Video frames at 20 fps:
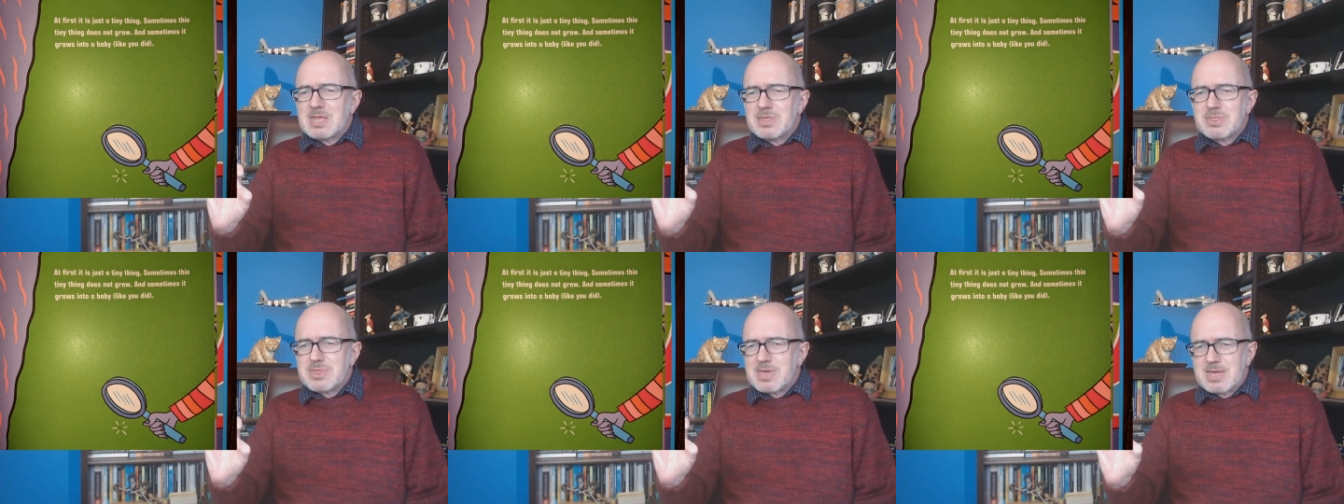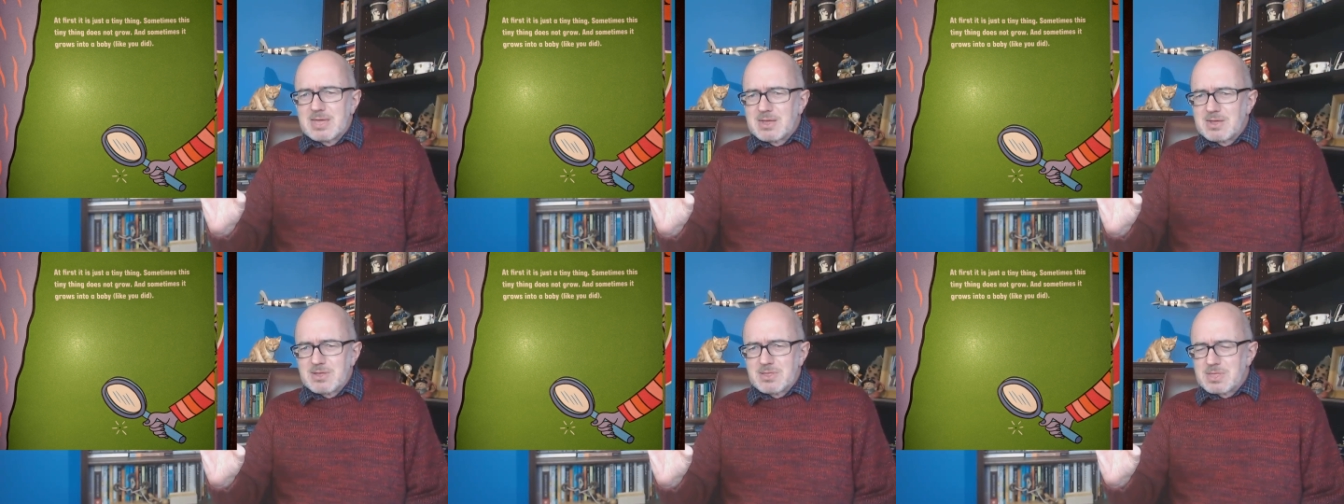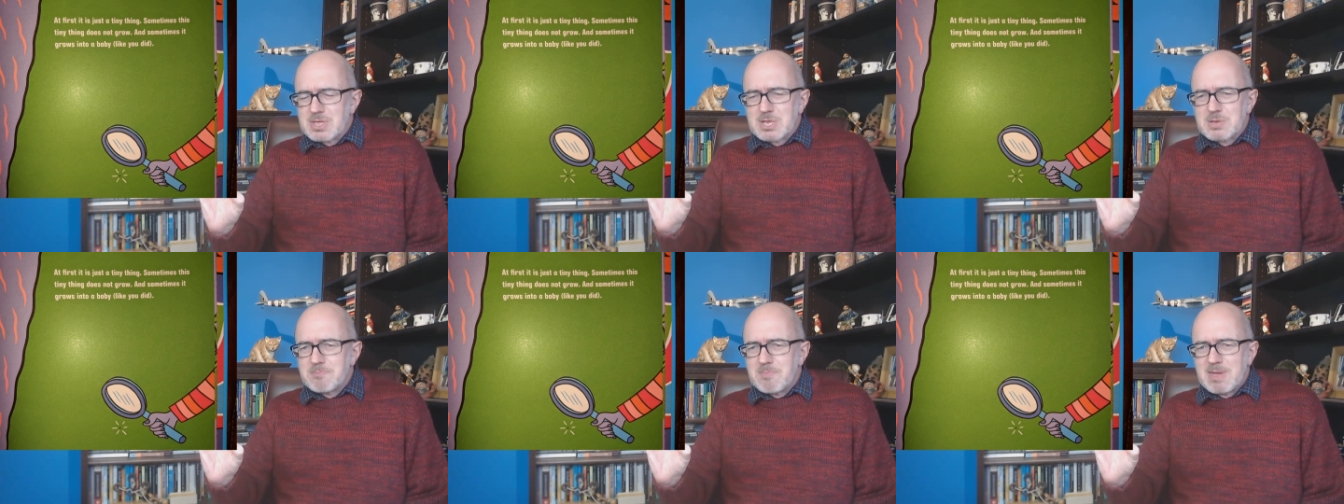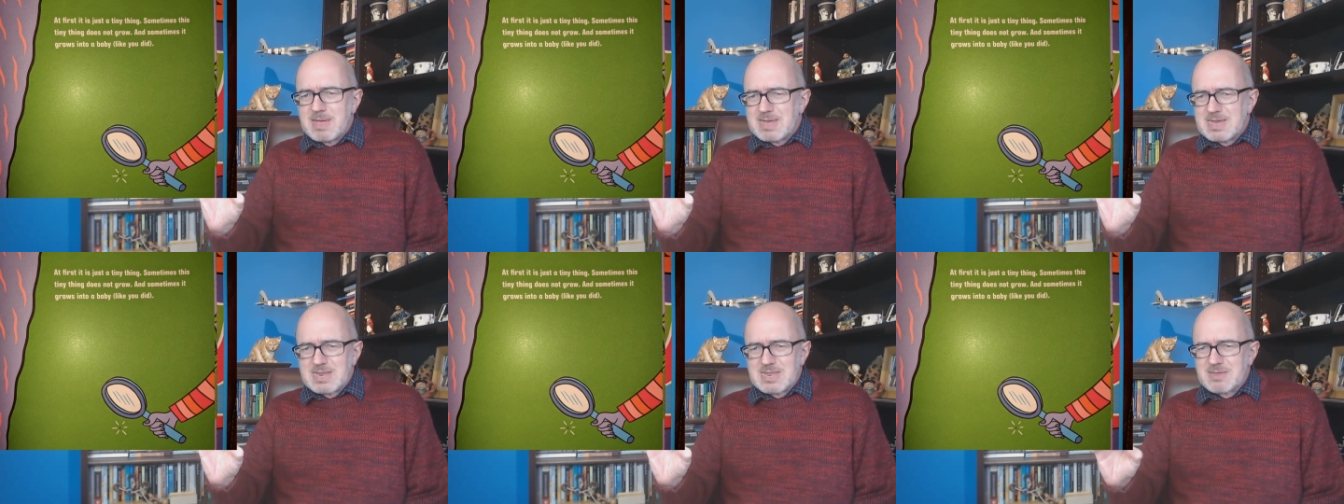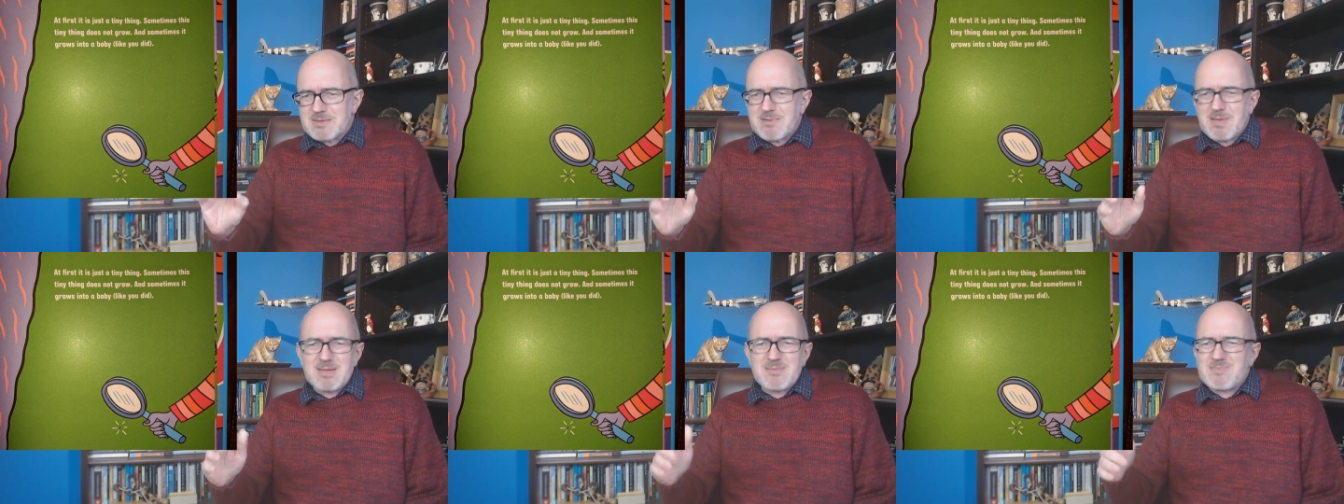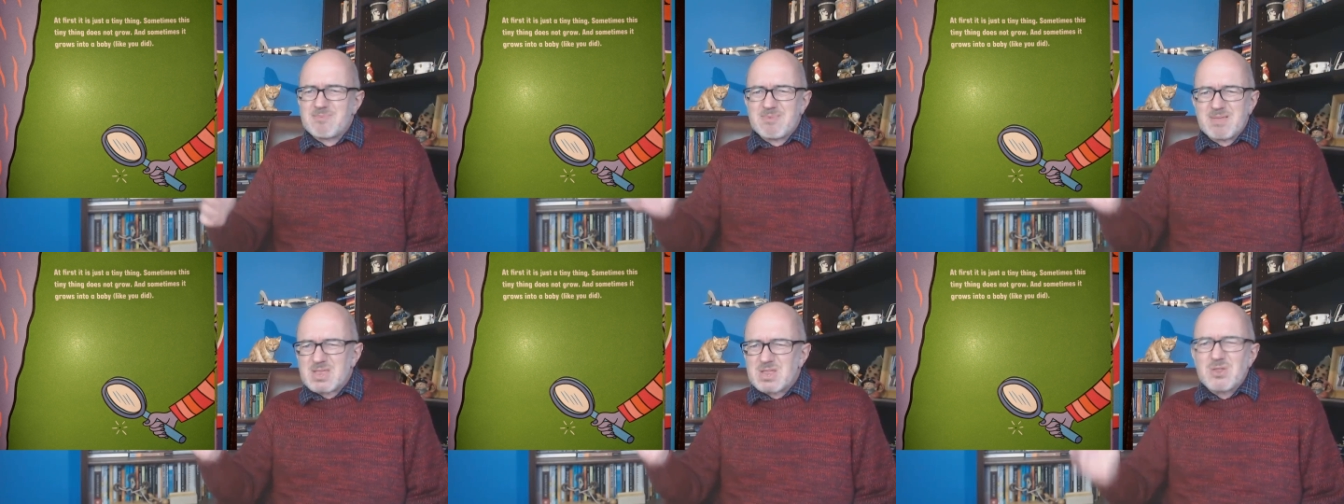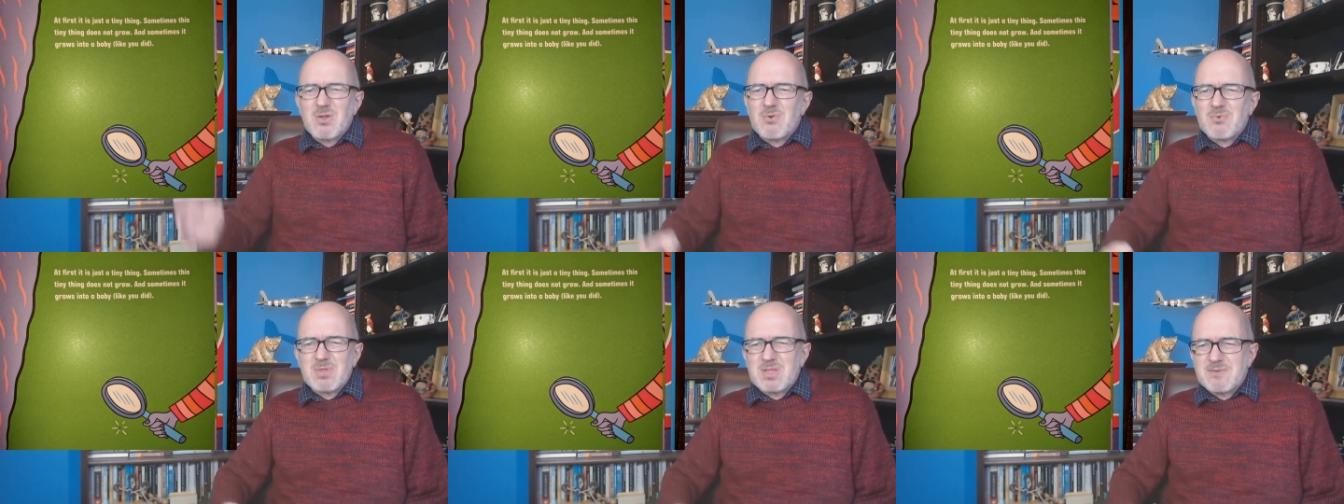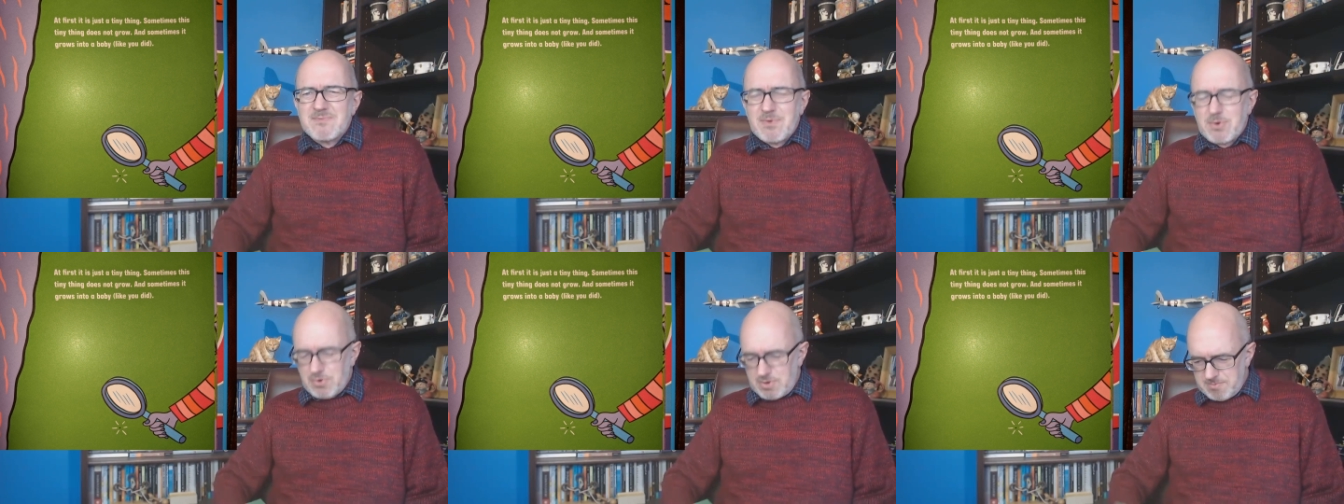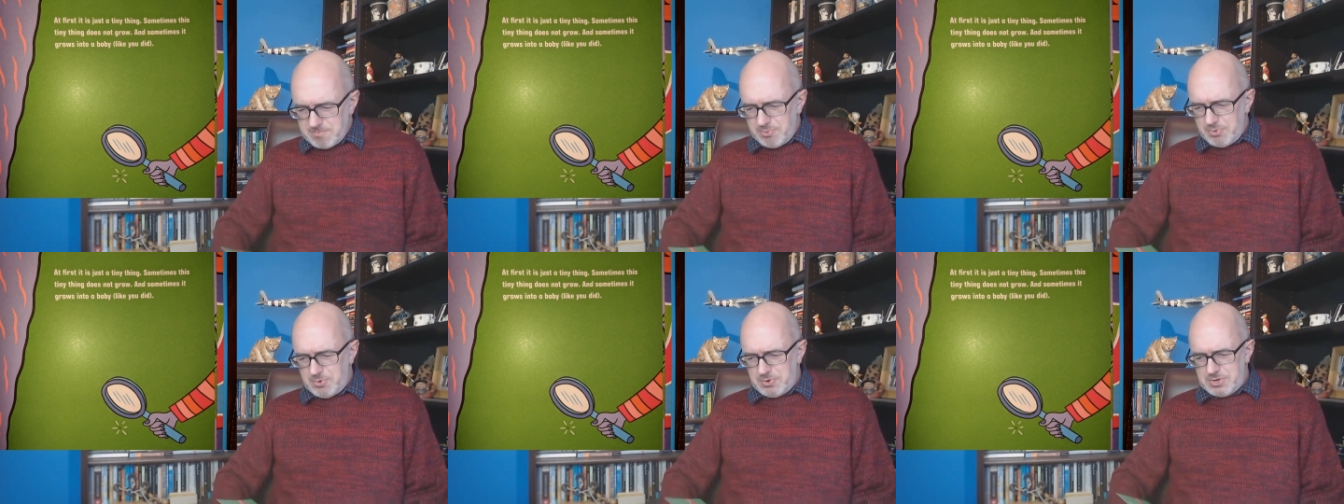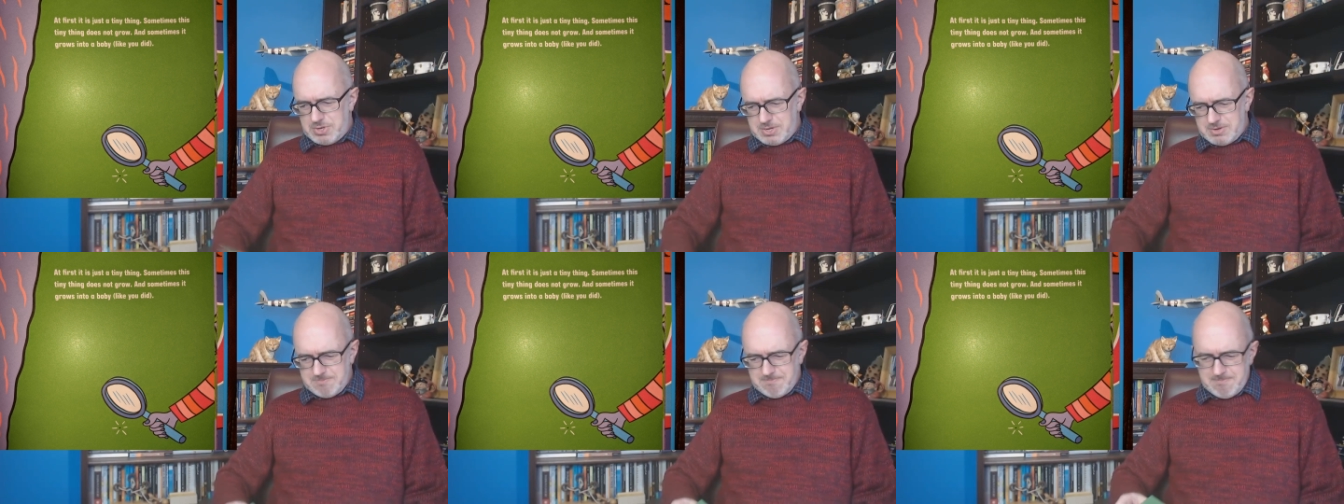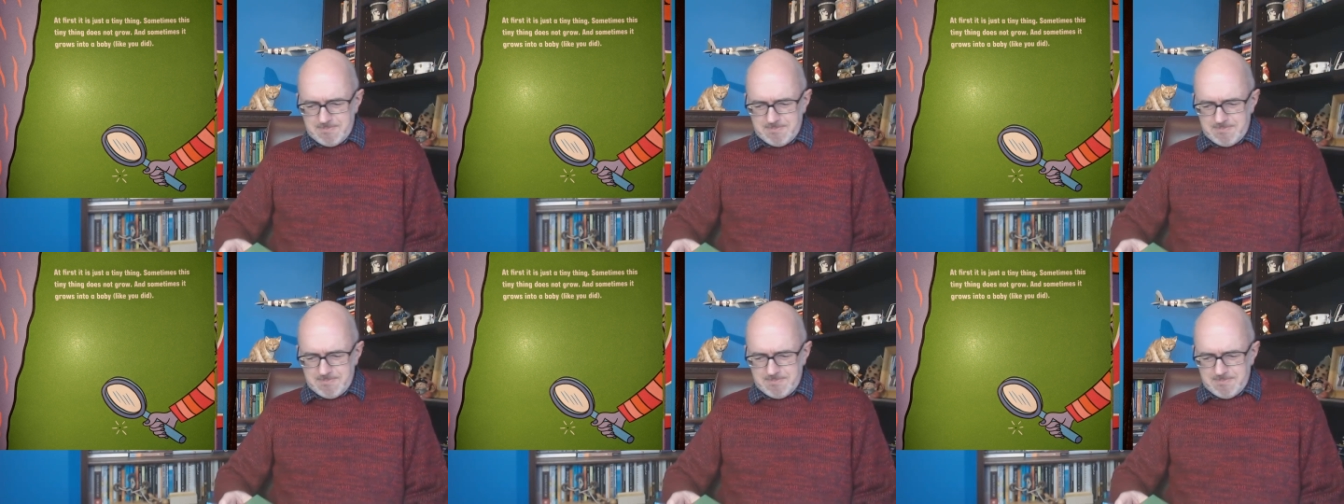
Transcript: thing that's made, it's not really very important.